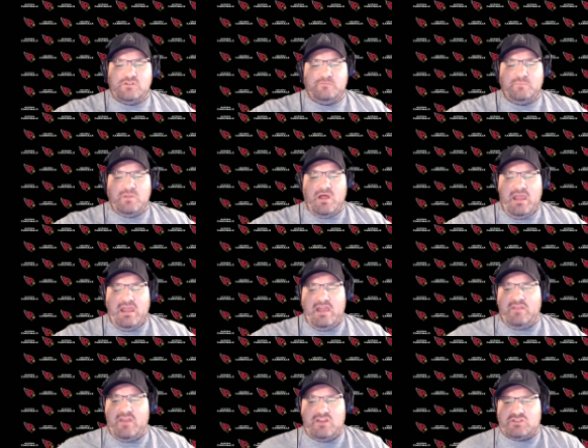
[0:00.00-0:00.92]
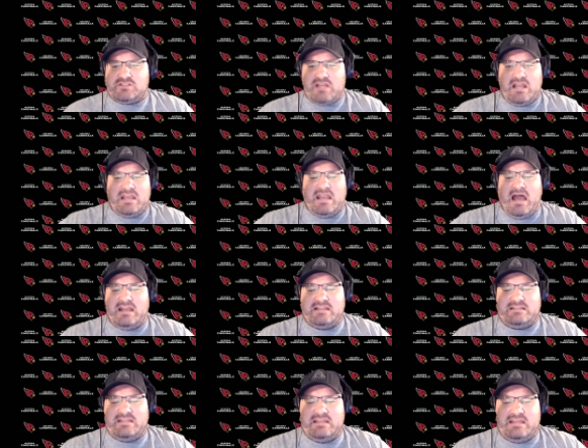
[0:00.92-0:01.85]
play and then just a lot
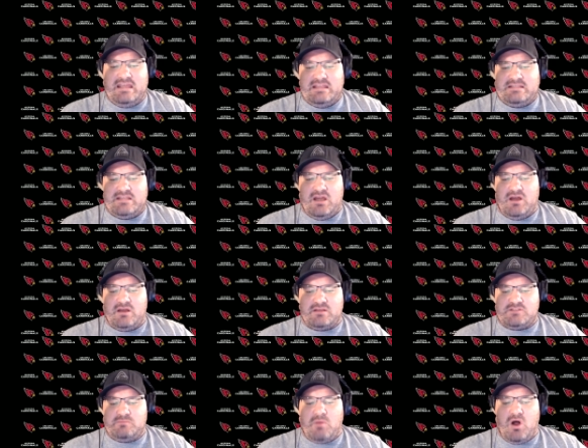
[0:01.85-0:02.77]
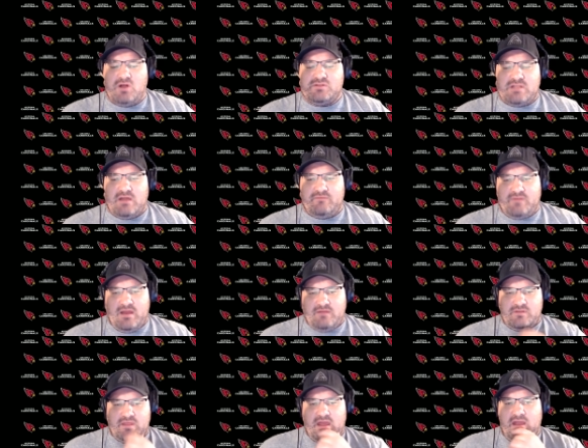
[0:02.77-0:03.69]
of dinky and dunk, small stuff
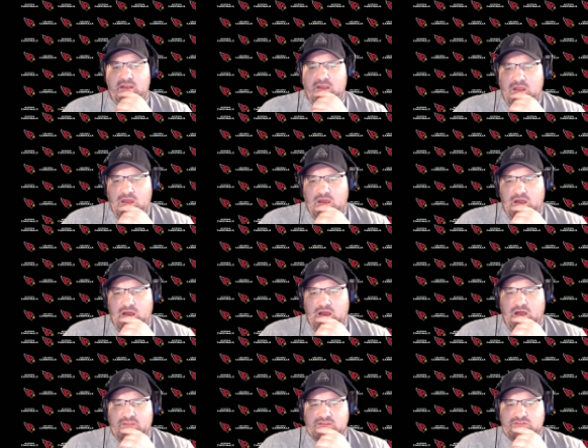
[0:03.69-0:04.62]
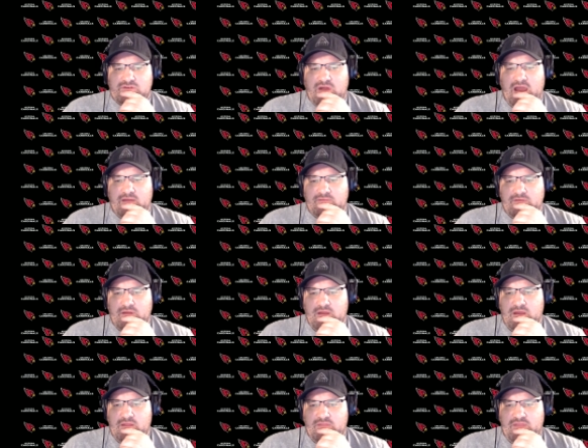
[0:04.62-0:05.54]
after that uh, on this drive
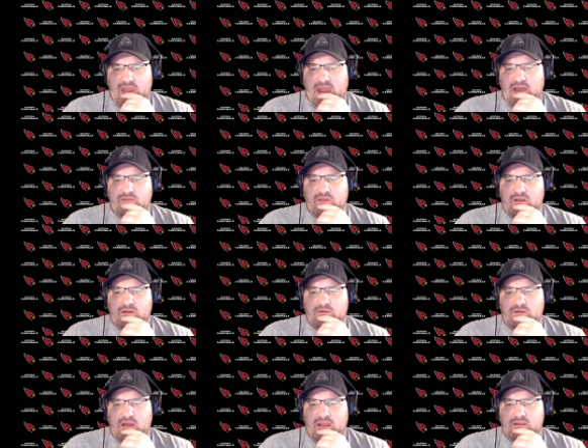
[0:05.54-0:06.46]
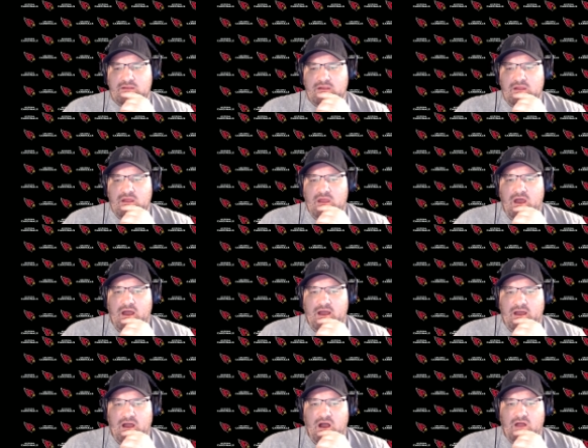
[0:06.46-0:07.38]
that they have there, right?
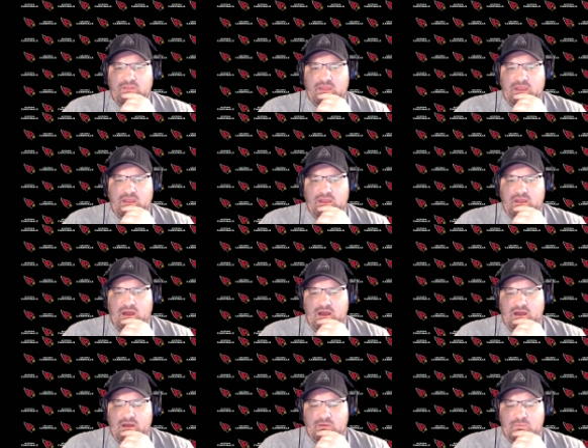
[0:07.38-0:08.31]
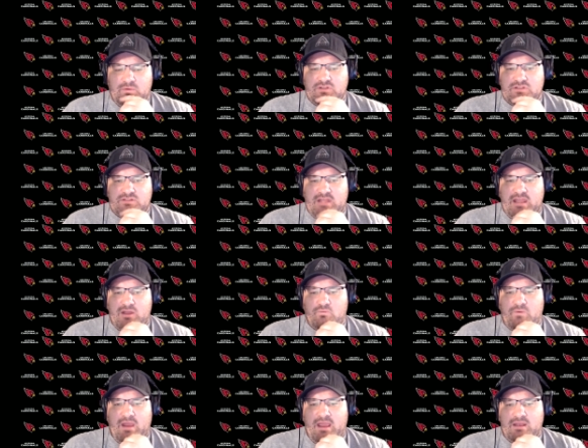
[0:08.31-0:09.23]
Uh, on the, uh, we'll just take a
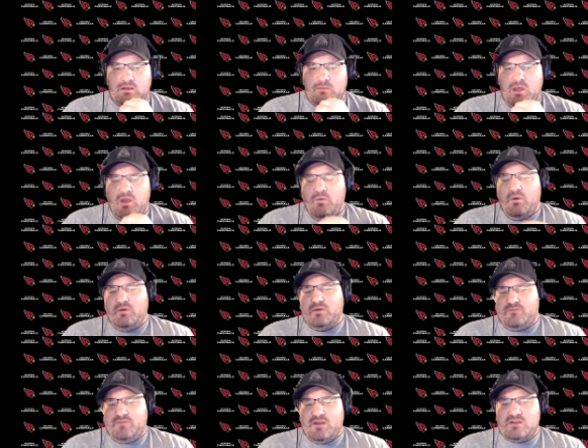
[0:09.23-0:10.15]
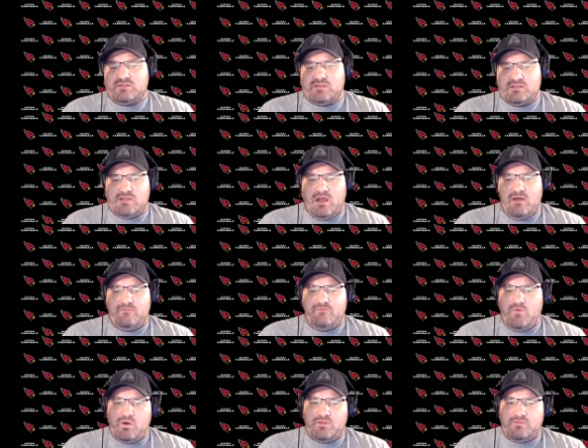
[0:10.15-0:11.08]
random, well, we'll finish this up.
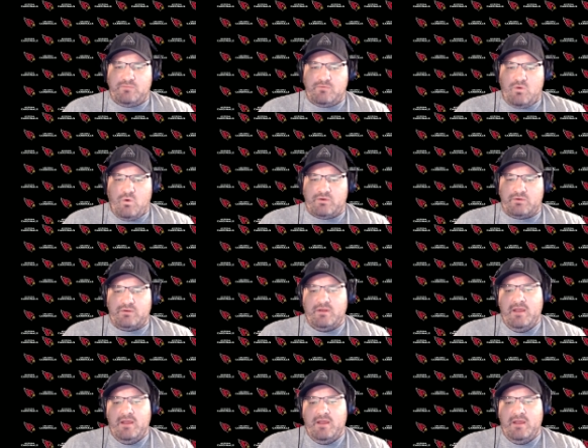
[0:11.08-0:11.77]
Fourth quarter,